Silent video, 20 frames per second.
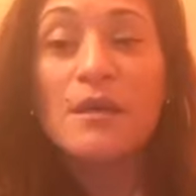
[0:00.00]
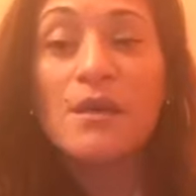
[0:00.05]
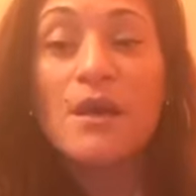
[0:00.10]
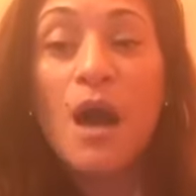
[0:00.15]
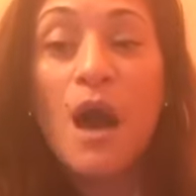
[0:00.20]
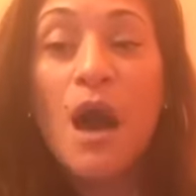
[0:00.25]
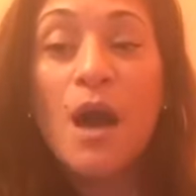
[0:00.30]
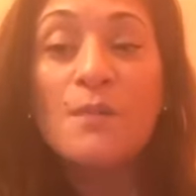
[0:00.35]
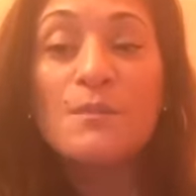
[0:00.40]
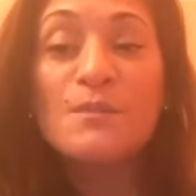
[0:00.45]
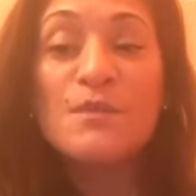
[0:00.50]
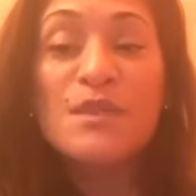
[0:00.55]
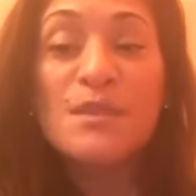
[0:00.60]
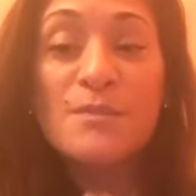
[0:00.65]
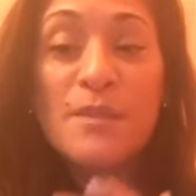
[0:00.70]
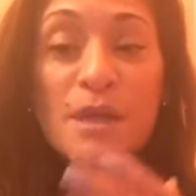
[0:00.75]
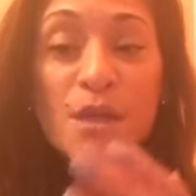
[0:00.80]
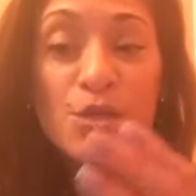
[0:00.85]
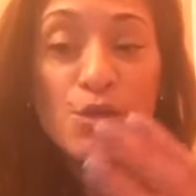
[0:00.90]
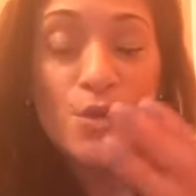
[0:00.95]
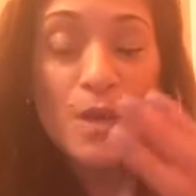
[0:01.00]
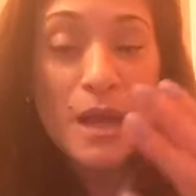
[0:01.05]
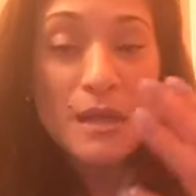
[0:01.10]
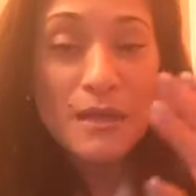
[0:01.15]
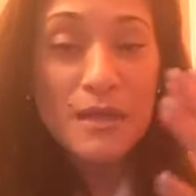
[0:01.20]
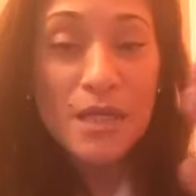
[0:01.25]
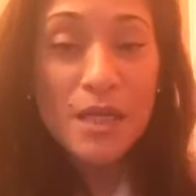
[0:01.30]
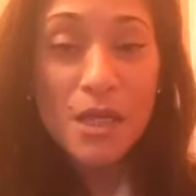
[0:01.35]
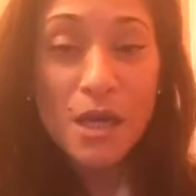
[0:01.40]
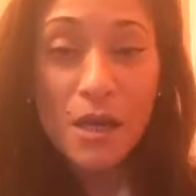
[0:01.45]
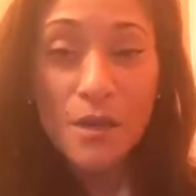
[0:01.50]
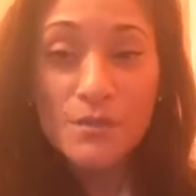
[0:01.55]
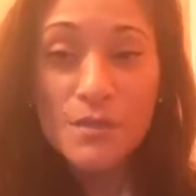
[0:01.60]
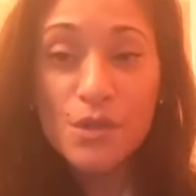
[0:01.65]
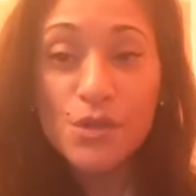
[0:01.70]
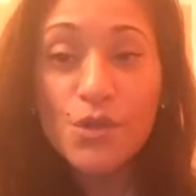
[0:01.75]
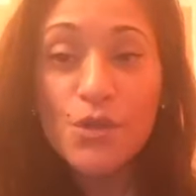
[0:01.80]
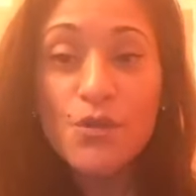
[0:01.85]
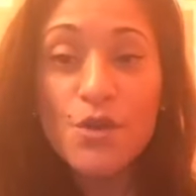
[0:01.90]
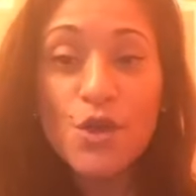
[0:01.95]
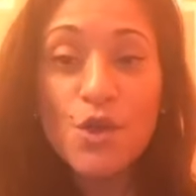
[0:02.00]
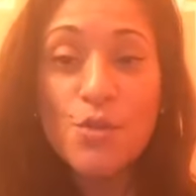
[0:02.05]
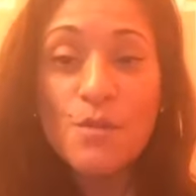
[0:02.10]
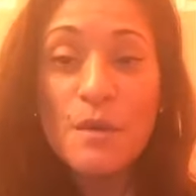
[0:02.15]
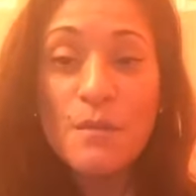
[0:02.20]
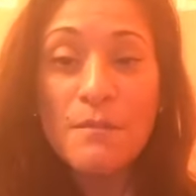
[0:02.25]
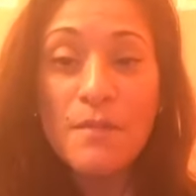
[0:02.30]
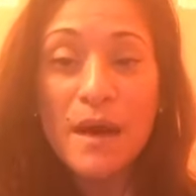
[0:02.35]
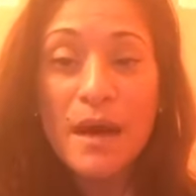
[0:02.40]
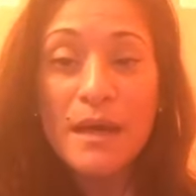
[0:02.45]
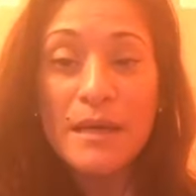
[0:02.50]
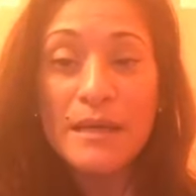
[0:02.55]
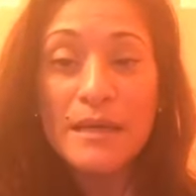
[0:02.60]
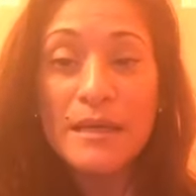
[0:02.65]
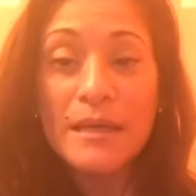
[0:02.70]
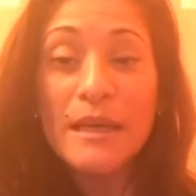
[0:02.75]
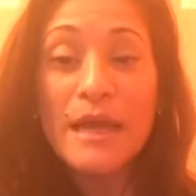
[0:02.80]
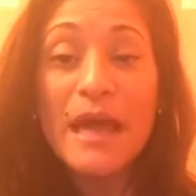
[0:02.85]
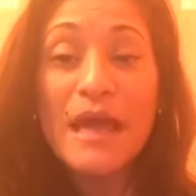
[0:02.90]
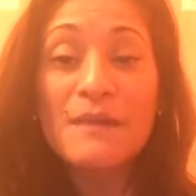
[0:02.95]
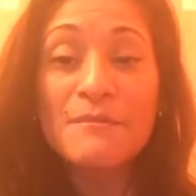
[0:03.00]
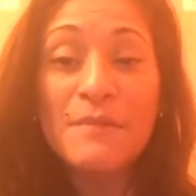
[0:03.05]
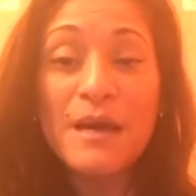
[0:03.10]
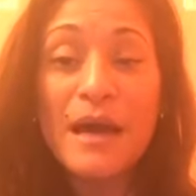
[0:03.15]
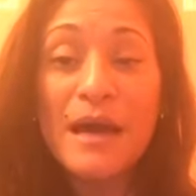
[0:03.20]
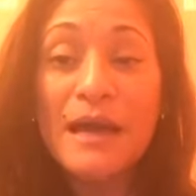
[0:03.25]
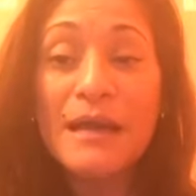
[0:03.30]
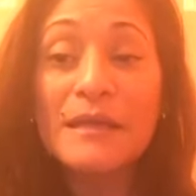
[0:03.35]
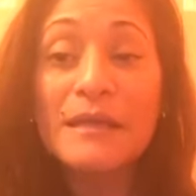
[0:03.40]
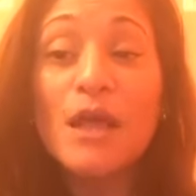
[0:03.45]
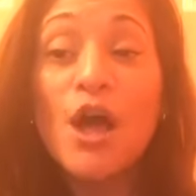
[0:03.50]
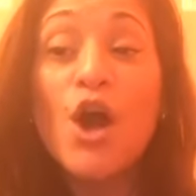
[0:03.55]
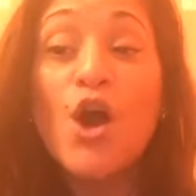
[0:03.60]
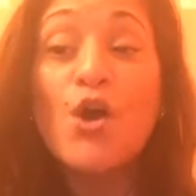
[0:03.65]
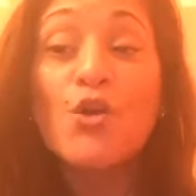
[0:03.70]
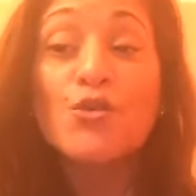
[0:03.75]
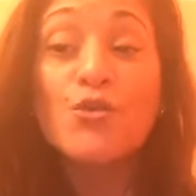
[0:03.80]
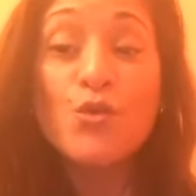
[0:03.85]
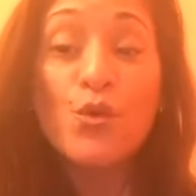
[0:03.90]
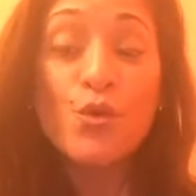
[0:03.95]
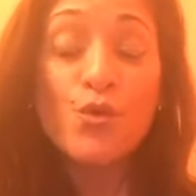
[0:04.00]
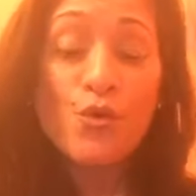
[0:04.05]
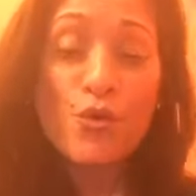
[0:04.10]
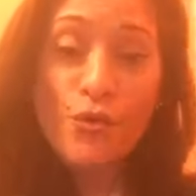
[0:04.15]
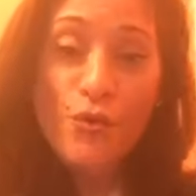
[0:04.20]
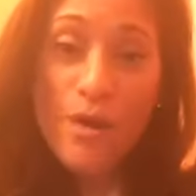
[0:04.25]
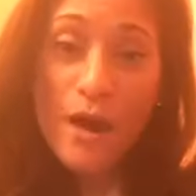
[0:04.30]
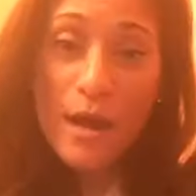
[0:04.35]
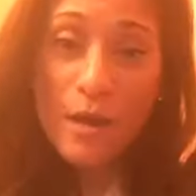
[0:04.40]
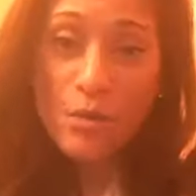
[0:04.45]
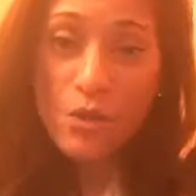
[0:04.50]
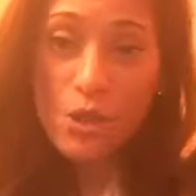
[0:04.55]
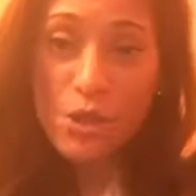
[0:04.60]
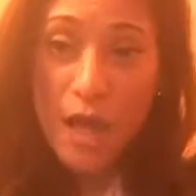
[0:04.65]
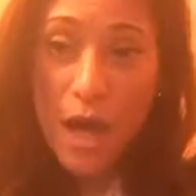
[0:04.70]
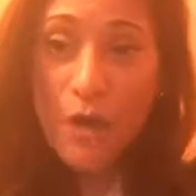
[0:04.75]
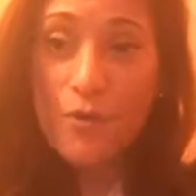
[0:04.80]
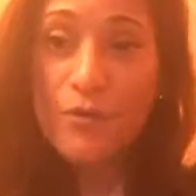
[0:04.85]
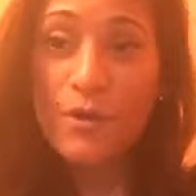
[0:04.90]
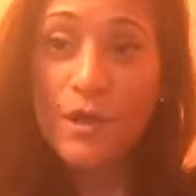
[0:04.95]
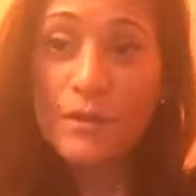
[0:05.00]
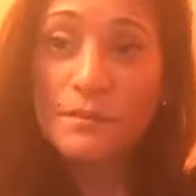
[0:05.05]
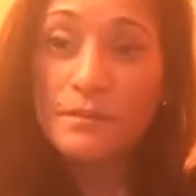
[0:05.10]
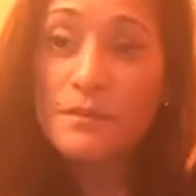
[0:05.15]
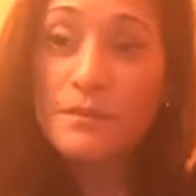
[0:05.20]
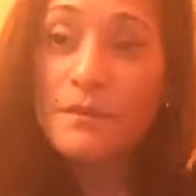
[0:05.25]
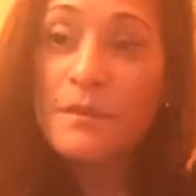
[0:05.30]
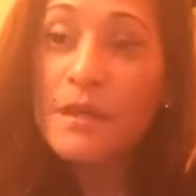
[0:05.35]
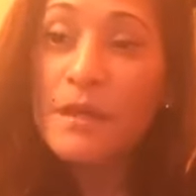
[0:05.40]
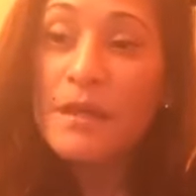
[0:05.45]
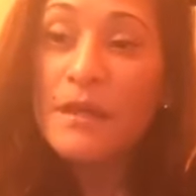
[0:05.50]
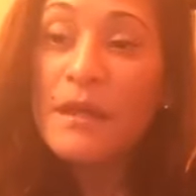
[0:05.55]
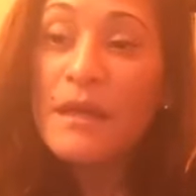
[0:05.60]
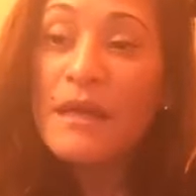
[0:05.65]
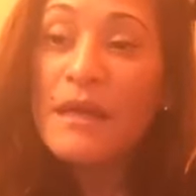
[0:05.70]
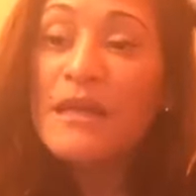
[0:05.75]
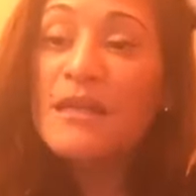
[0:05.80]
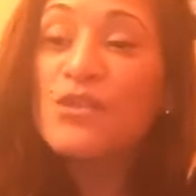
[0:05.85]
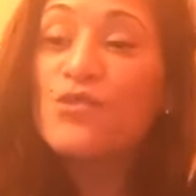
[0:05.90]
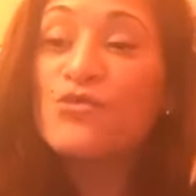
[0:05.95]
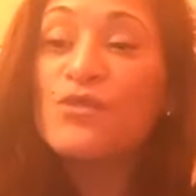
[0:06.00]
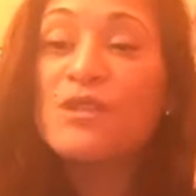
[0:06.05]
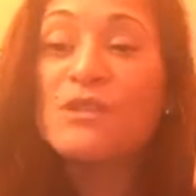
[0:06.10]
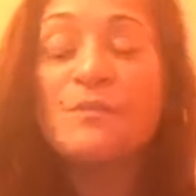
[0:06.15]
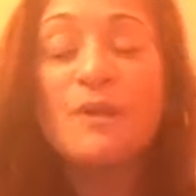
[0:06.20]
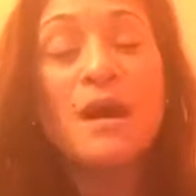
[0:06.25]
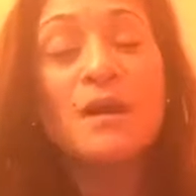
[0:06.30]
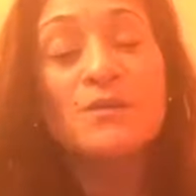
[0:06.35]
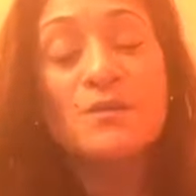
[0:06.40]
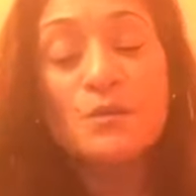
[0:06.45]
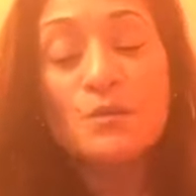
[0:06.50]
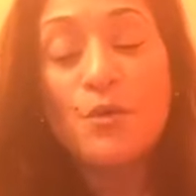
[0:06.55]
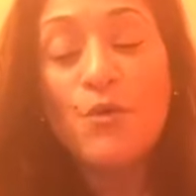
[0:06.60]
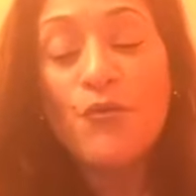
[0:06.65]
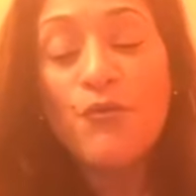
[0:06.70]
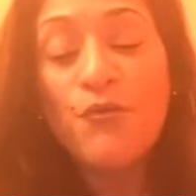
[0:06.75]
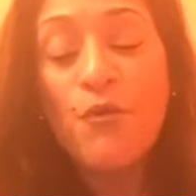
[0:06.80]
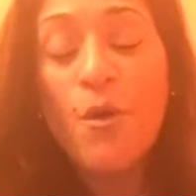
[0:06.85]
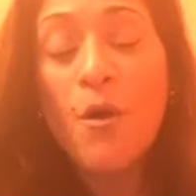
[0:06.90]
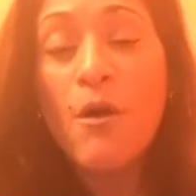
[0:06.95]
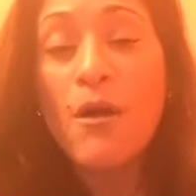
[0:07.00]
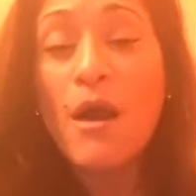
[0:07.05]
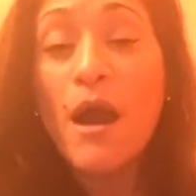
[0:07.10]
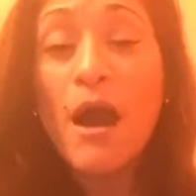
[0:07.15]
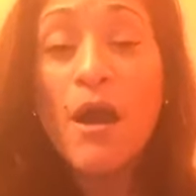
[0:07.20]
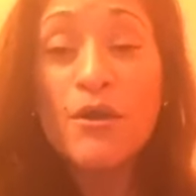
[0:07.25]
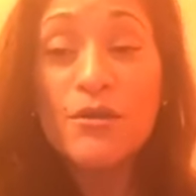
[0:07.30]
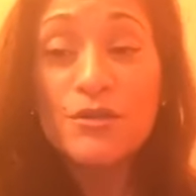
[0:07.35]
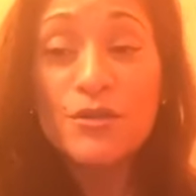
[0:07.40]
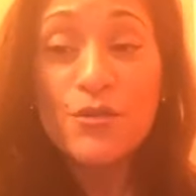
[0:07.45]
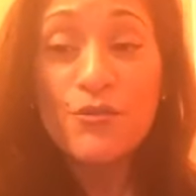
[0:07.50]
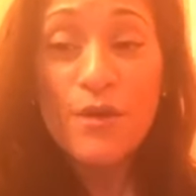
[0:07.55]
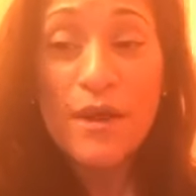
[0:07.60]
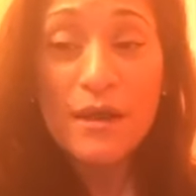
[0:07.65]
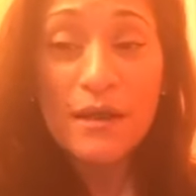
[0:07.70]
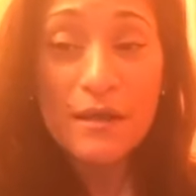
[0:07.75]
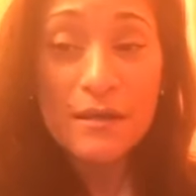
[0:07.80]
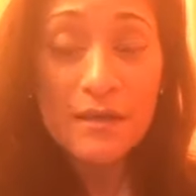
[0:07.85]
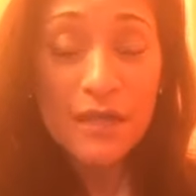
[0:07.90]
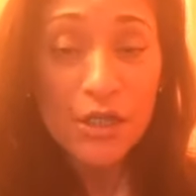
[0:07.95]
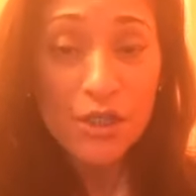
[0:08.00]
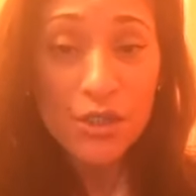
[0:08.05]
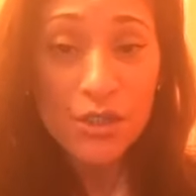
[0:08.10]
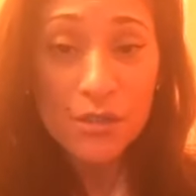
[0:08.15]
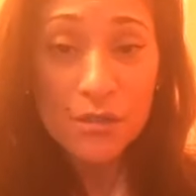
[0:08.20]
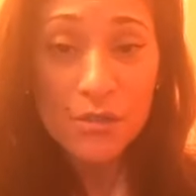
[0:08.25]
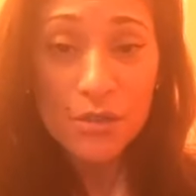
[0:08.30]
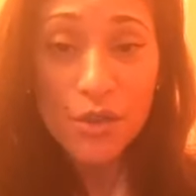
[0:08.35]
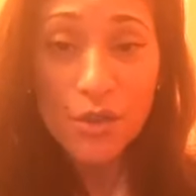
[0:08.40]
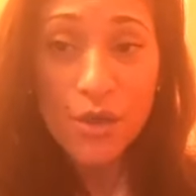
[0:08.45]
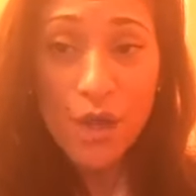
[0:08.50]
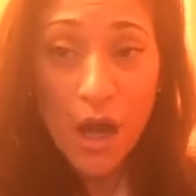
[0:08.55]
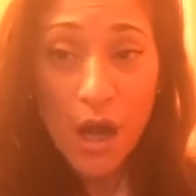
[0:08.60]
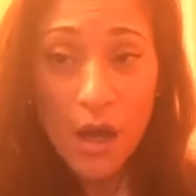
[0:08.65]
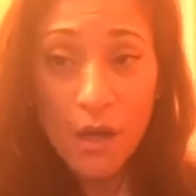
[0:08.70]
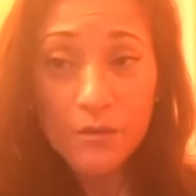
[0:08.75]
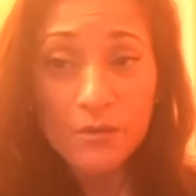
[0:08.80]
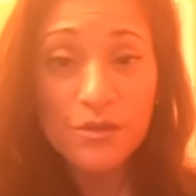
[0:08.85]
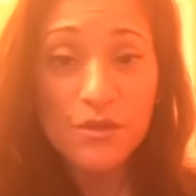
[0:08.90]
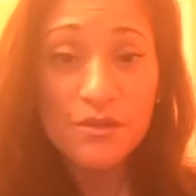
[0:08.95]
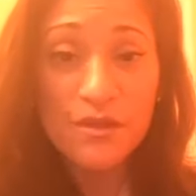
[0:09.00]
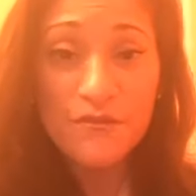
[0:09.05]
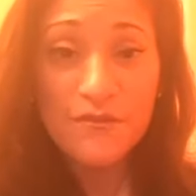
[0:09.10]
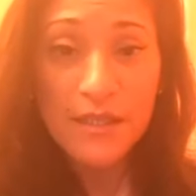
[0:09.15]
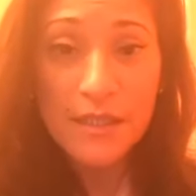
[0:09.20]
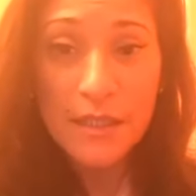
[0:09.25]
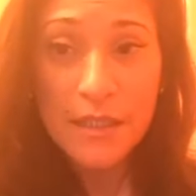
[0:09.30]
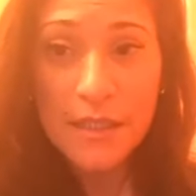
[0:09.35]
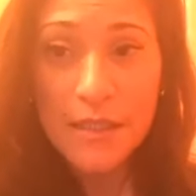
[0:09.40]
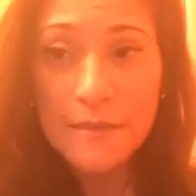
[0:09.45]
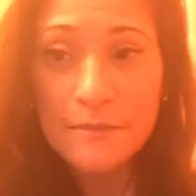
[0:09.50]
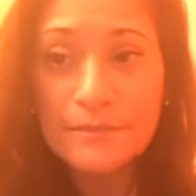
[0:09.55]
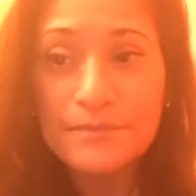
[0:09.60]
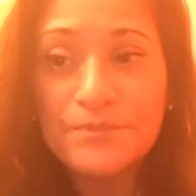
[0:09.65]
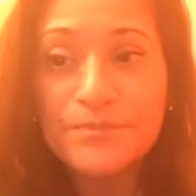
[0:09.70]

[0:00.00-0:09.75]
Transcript: um, spirituality comes into the human body and mind through the crown chakra. It is responsible for our direct connection to God, to divinity,